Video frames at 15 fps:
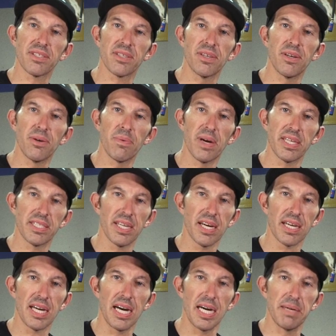scooter west
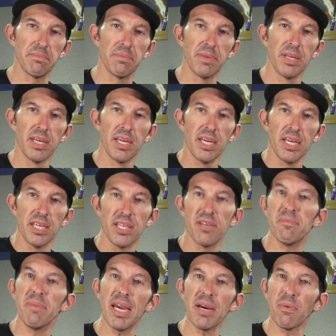dot com.
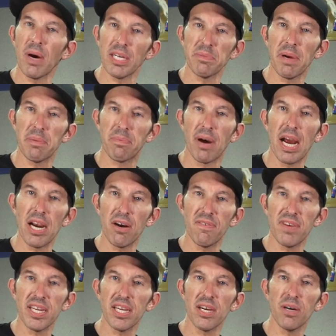You may have watched my prior
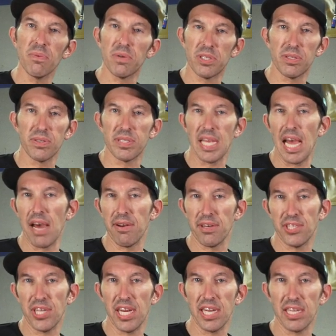video, which was how to
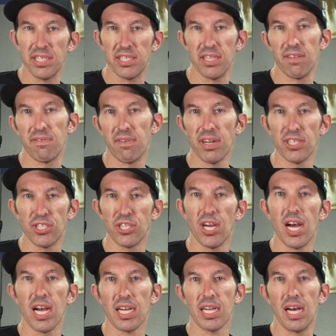change the front
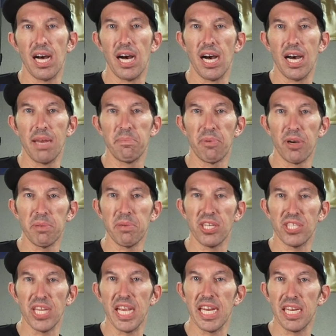shock on pretty
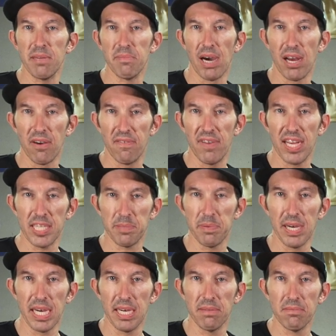much any modern
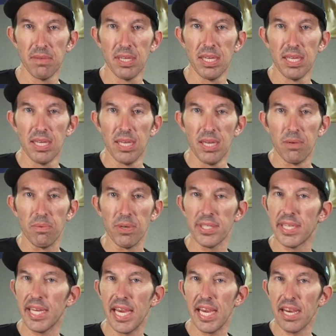Vespa. Well,
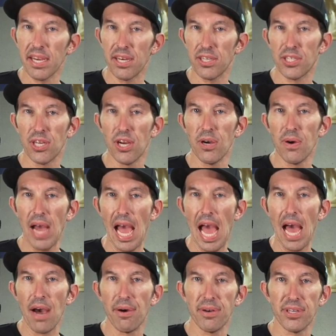today I'm going to show
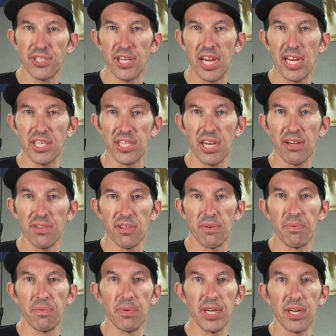how to change out the
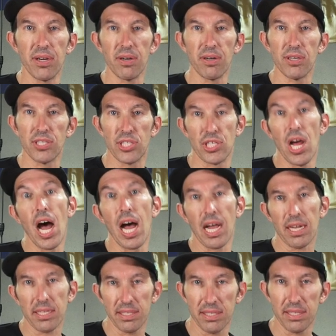rear
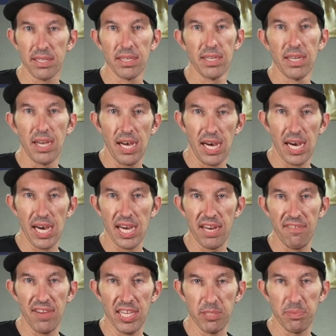shocks on a
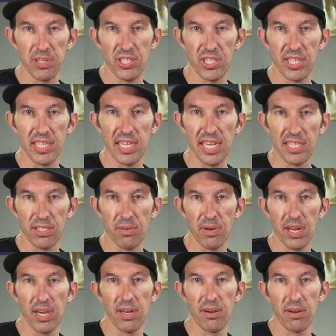Vespa G T S three
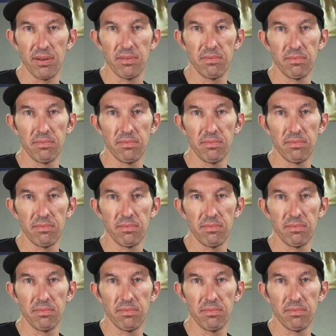hundred.